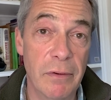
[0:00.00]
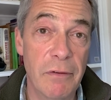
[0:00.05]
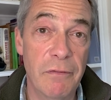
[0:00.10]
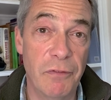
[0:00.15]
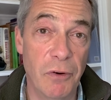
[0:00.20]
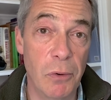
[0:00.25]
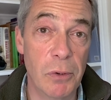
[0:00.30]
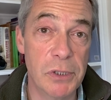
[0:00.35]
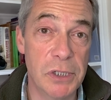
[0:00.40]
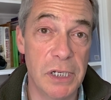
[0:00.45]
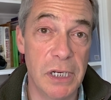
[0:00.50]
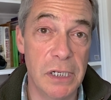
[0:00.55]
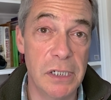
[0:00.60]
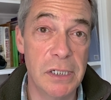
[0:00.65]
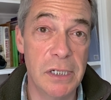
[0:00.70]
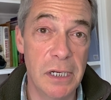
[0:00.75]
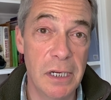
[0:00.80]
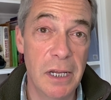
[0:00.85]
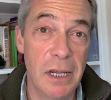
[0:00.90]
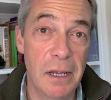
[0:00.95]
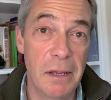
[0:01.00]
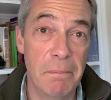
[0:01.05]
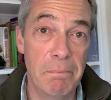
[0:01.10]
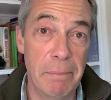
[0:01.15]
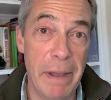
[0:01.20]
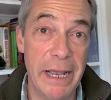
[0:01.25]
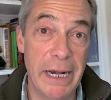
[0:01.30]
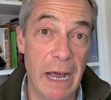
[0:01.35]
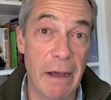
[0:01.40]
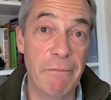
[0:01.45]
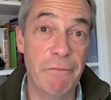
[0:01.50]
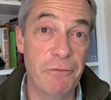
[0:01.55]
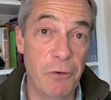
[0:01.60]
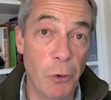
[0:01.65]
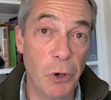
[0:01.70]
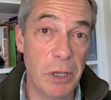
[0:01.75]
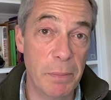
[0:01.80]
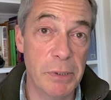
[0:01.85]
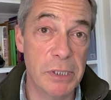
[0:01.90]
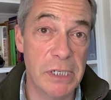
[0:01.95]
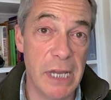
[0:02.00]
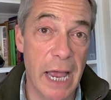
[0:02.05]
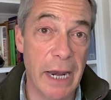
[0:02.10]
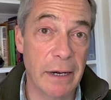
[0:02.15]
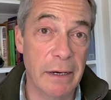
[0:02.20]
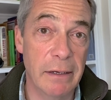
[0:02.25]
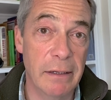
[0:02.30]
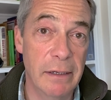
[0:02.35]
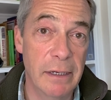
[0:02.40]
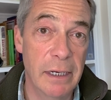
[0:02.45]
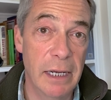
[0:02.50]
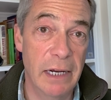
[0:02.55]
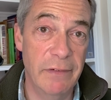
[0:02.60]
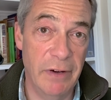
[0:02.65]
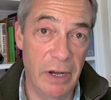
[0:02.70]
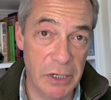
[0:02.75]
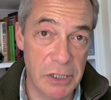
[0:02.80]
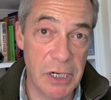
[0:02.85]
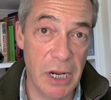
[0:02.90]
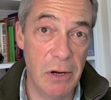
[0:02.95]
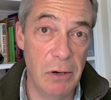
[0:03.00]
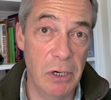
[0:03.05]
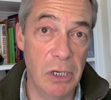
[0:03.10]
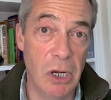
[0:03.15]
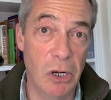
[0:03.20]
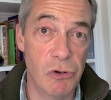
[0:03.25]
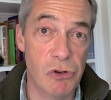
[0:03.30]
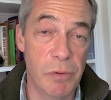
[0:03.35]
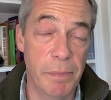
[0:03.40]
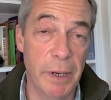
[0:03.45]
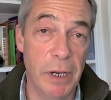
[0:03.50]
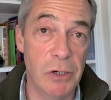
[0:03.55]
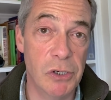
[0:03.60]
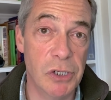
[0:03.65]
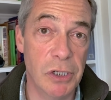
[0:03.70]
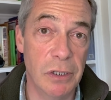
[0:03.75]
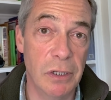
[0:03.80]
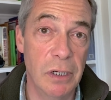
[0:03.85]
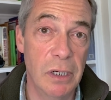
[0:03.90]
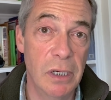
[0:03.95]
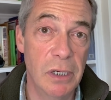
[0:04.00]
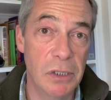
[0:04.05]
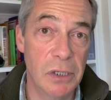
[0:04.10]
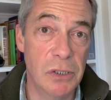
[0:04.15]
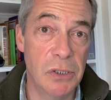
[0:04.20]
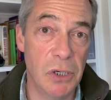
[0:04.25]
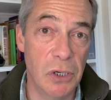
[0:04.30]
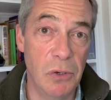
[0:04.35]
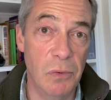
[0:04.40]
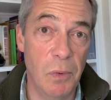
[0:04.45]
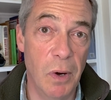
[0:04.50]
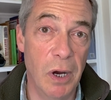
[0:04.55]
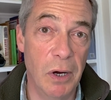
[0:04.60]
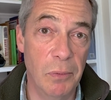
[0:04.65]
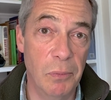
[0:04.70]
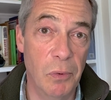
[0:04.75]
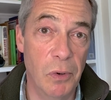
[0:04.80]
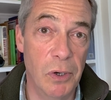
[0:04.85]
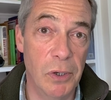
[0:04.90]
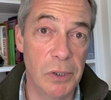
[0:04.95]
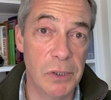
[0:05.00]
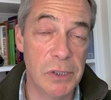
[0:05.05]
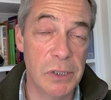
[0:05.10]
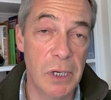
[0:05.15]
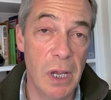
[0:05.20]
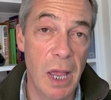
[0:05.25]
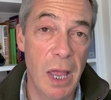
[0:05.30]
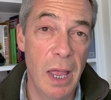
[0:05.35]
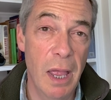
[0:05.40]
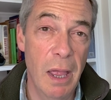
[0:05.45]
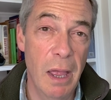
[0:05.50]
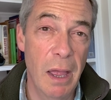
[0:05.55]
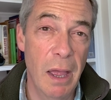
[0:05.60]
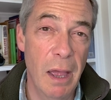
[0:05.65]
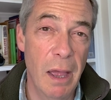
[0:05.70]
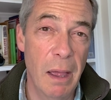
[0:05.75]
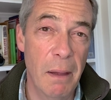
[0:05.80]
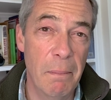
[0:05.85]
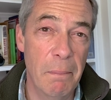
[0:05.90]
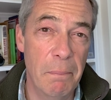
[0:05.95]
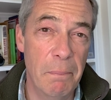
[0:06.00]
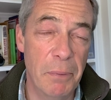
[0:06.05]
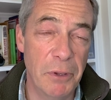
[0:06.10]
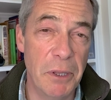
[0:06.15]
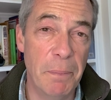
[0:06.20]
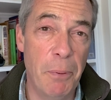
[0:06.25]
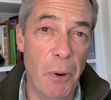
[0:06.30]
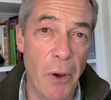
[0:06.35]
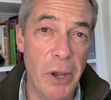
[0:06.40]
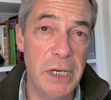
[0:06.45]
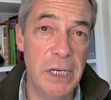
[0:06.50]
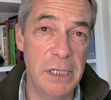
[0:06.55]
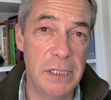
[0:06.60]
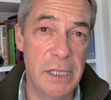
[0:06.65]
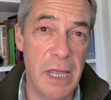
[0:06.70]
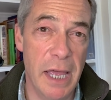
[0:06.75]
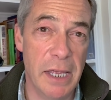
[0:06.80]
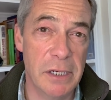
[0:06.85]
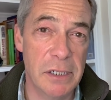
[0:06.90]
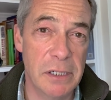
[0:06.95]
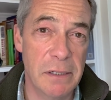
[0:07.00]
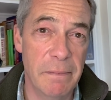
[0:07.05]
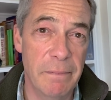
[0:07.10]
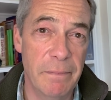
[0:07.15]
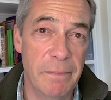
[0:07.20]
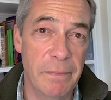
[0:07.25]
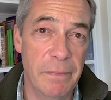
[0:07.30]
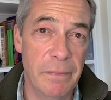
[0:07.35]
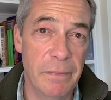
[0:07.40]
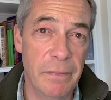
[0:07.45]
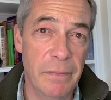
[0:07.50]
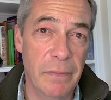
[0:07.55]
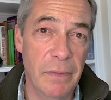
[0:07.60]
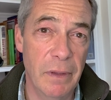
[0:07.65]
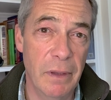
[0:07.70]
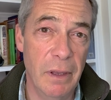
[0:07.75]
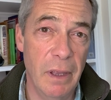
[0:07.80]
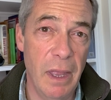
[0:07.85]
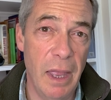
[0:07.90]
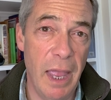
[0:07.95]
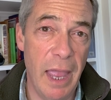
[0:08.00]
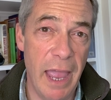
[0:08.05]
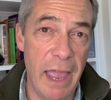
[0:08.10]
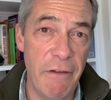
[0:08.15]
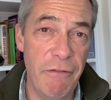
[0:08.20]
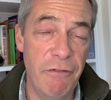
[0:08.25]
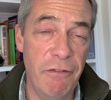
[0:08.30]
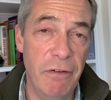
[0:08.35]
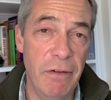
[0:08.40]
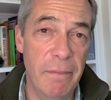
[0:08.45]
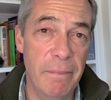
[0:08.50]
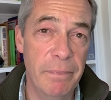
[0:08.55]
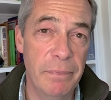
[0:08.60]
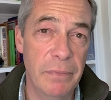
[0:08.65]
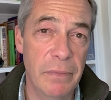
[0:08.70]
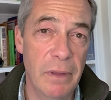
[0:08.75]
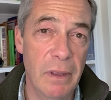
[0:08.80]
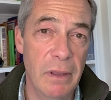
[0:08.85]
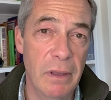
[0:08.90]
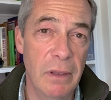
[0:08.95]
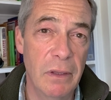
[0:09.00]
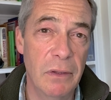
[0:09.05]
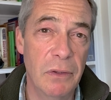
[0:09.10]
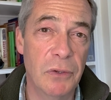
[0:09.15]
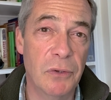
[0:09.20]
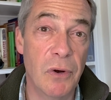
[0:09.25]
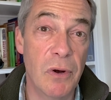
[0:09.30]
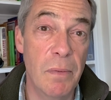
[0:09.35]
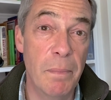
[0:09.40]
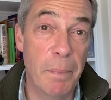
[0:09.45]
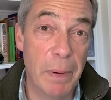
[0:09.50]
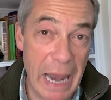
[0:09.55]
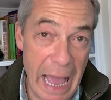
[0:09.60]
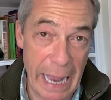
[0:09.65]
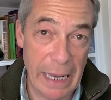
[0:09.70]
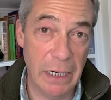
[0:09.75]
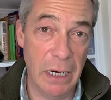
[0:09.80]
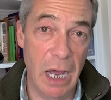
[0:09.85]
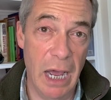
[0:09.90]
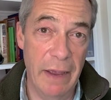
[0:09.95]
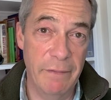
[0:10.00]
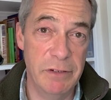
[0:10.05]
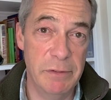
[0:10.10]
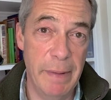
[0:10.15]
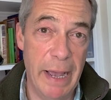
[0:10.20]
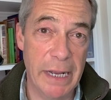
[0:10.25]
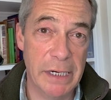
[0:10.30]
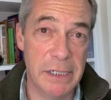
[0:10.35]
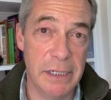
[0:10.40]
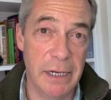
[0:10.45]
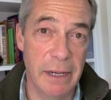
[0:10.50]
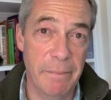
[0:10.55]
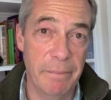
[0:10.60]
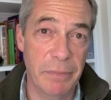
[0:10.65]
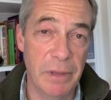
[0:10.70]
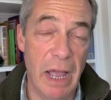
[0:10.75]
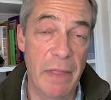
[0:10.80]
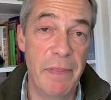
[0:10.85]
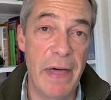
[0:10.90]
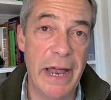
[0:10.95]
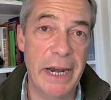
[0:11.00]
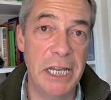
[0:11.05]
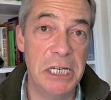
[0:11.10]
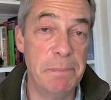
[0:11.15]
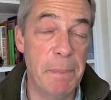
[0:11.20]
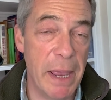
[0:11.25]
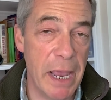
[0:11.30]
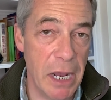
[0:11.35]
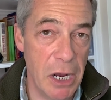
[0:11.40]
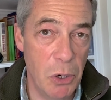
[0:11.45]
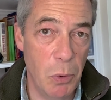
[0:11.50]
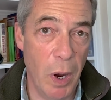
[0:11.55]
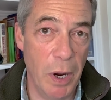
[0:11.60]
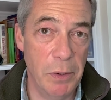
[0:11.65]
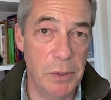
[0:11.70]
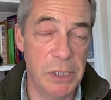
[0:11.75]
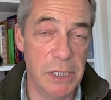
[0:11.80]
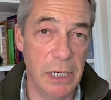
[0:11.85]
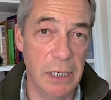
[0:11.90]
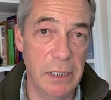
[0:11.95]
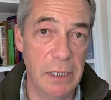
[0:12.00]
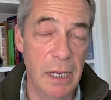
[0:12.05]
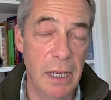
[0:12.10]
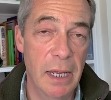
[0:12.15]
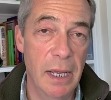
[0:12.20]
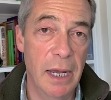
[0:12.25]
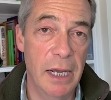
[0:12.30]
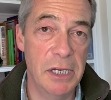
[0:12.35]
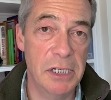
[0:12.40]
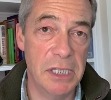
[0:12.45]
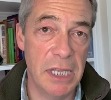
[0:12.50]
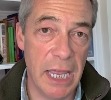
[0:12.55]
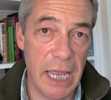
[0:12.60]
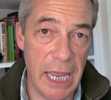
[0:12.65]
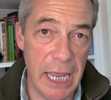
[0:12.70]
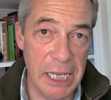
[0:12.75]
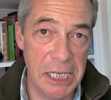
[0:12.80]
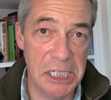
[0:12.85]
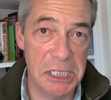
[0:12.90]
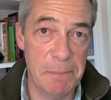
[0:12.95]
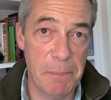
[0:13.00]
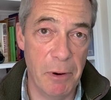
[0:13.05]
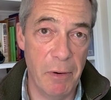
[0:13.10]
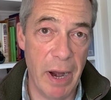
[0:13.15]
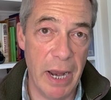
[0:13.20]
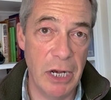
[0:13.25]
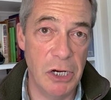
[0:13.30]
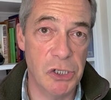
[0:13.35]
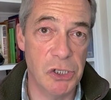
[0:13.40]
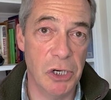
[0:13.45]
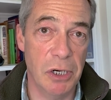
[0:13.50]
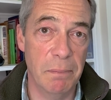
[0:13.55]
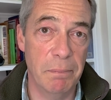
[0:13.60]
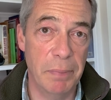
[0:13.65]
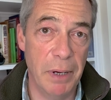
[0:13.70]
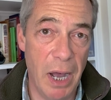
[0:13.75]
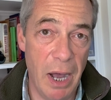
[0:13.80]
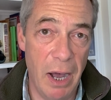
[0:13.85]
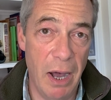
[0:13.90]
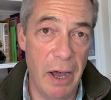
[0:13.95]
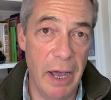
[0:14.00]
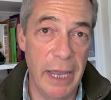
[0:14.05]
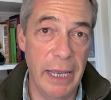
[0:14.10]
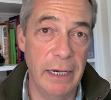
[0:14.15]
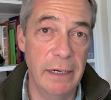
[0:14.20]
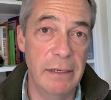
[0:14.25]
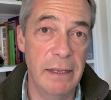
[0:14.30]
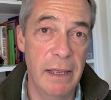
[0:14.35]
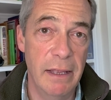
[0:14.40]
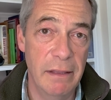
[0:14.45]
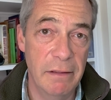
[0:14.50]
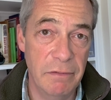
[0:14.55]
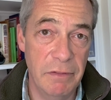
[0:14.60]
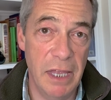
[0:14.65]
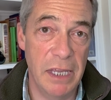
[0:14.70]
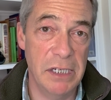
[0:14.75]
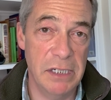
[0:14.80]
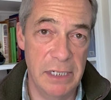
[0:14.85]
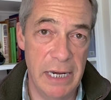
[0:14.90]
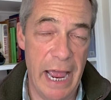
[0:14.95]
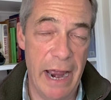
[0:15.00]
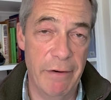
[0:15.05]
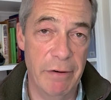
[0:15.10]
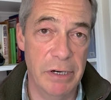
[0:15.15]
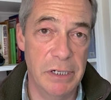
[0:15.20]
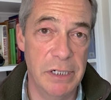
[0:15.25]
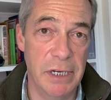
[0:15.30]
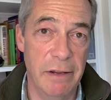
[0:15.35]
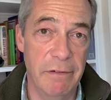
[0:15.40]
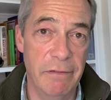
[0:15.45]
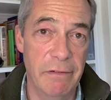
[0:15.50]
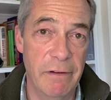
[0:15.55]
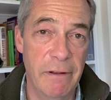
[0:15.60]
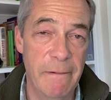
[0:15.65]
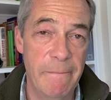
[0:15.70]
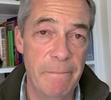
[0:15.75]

forces made up 40% of our total contribution to two world wars. But the point is this, if through Black Lives Matter, and that is being quoted as the inspiration behind this narrative.